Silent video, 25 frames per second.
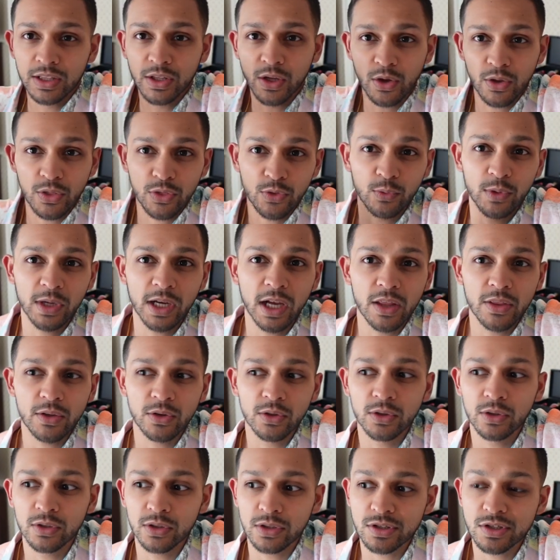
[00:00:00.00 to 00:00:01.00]
There are three
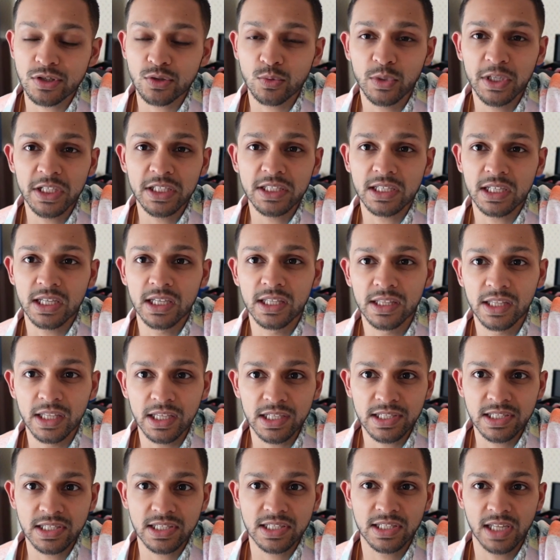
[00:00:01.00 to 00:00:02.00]
other suites in
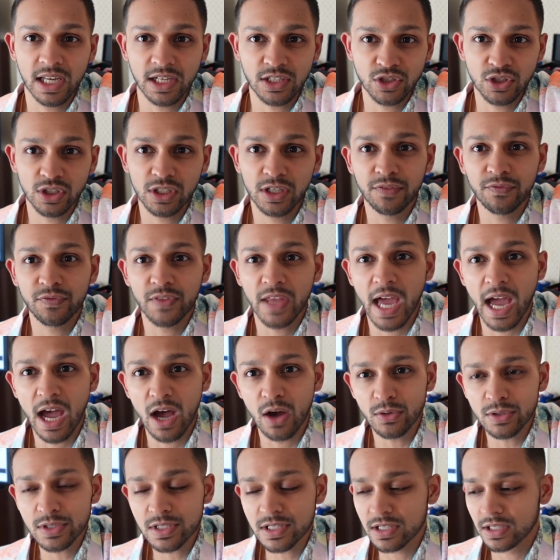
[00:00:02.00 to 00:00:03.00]
this section of the
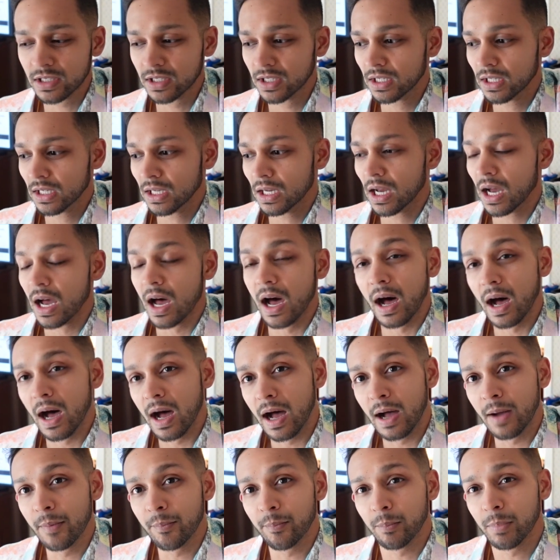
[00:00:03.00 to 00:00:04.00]
house,
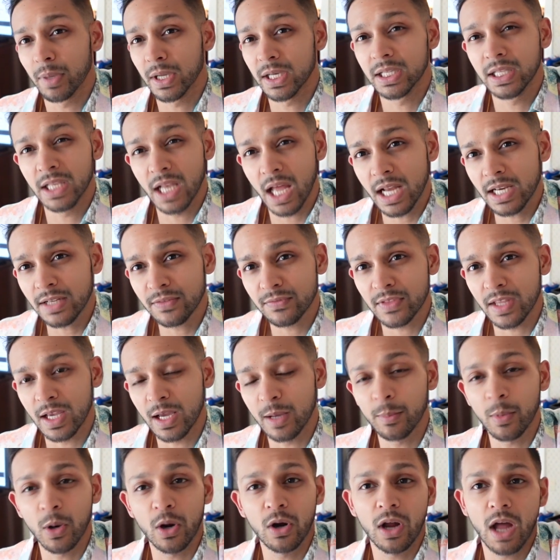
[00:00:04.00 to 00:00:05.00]
um, but none of
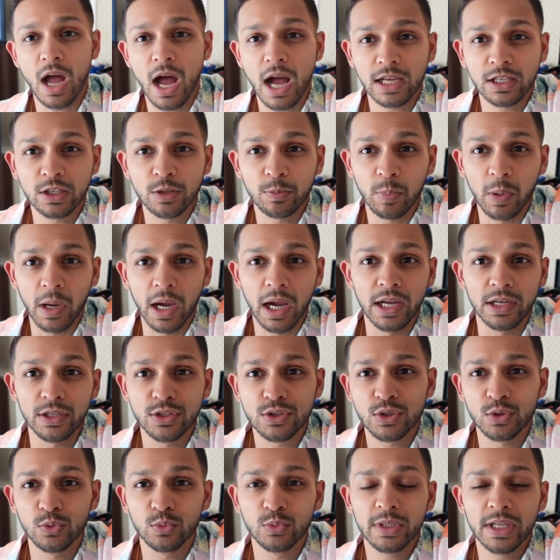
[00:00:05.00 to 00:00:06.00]
them are occupied.
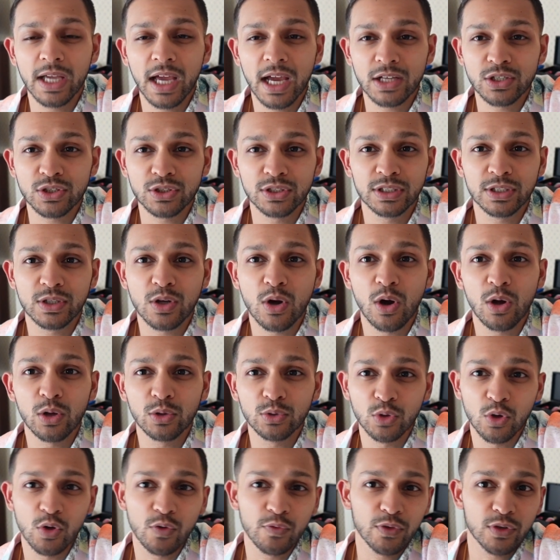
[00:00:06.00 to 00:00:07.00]
So we actually
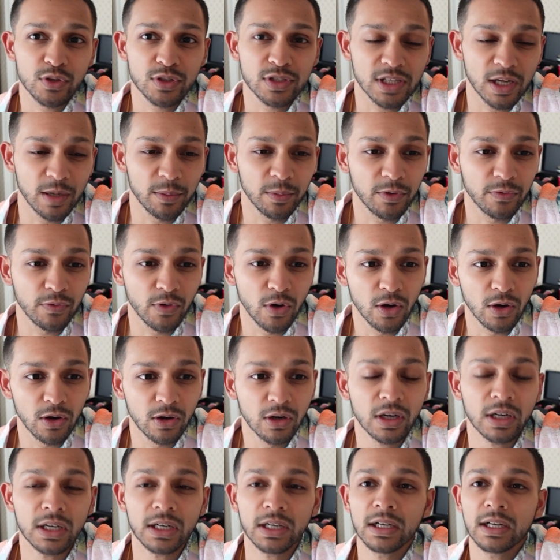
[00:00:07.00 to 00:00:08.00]
called over some of
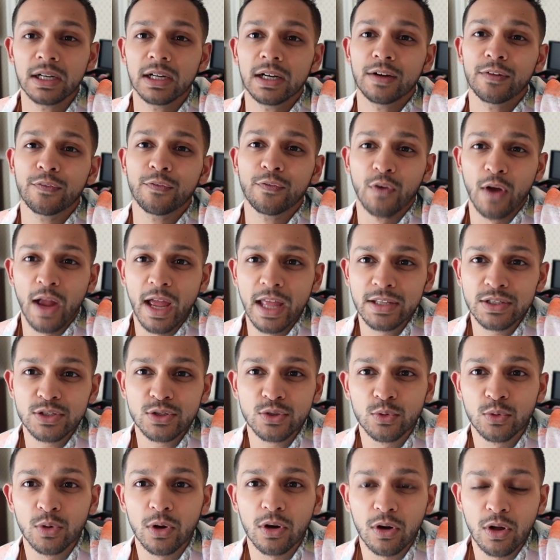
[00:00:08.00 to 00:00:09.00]
our friends
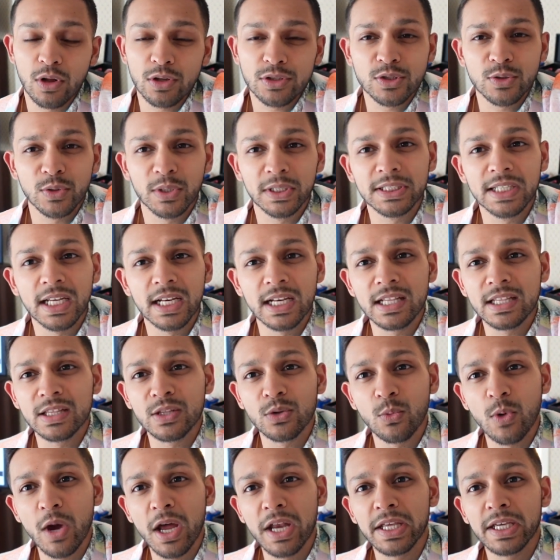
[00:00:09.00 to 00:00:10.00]
who are also attending
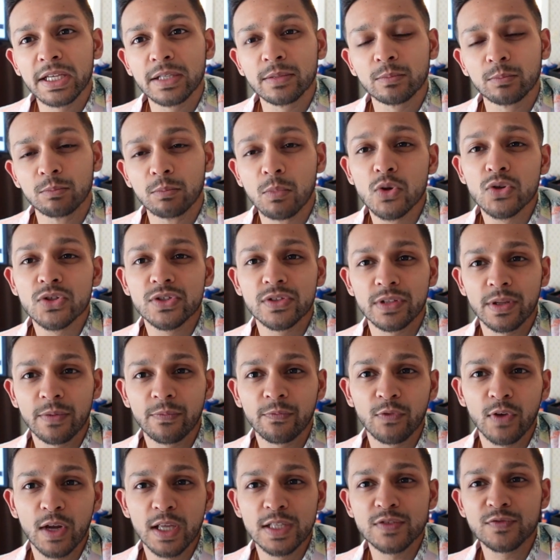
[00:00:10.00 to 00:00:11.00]
the wedding, most of them
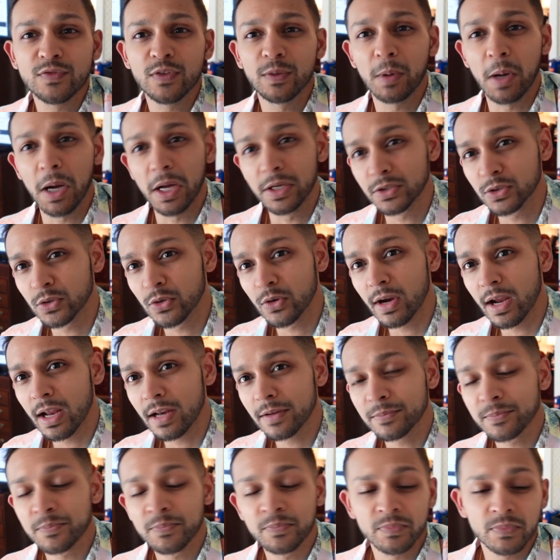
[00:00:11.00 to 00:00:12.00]
friends from
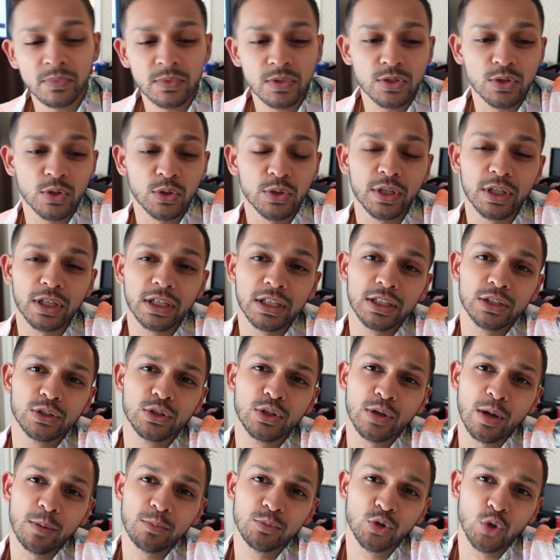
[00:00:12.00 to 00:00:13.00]
undergrad. So they're gonna
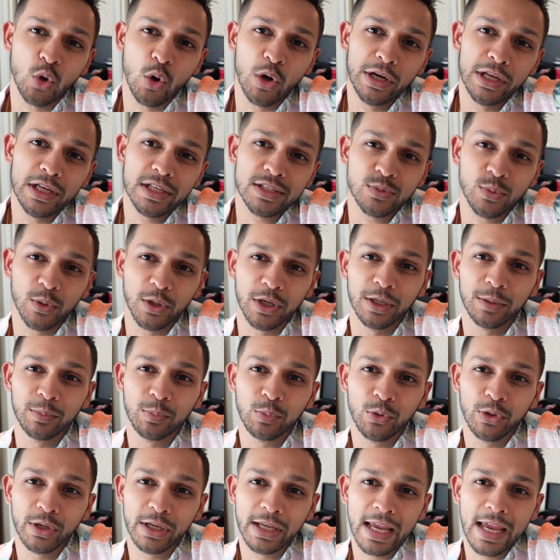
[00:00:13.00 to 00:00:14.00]
come join us, we're gonna
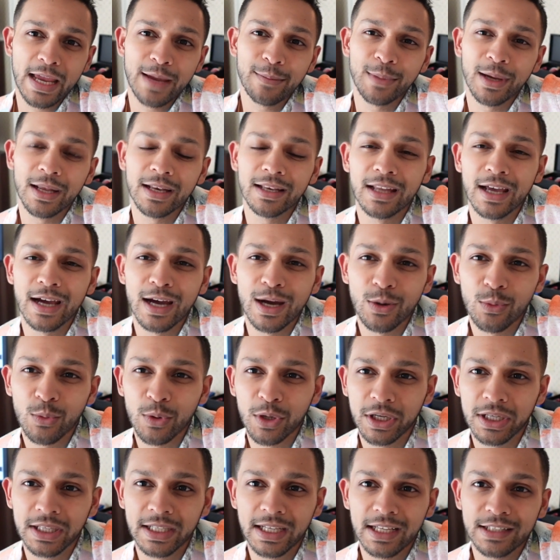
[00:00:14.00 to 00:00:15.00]
pregame, and uh,
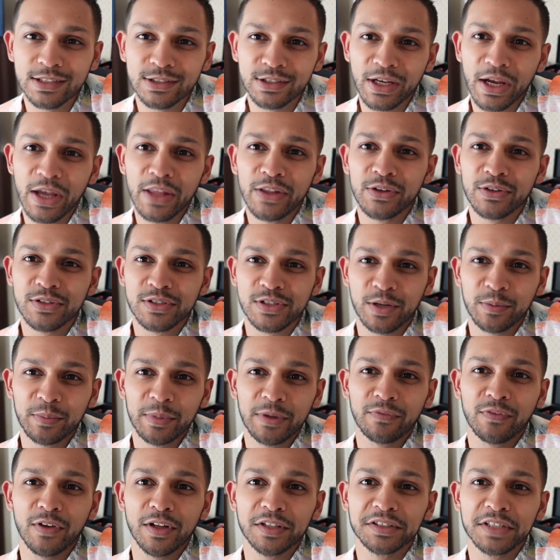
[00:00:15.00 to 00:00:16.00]
we're gonna get together. It's gonna
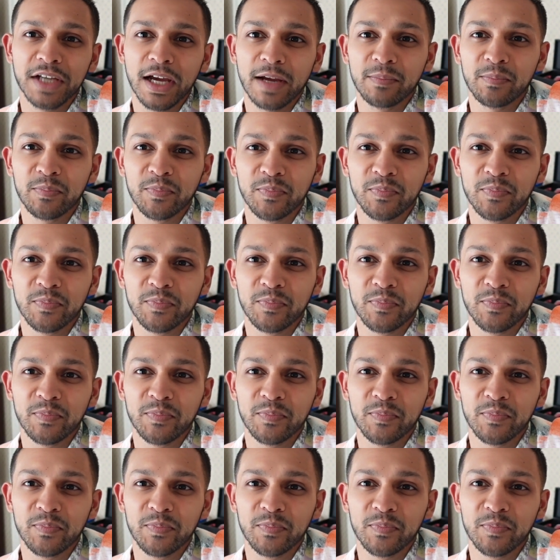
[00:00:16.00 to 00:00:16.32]
be a fun time.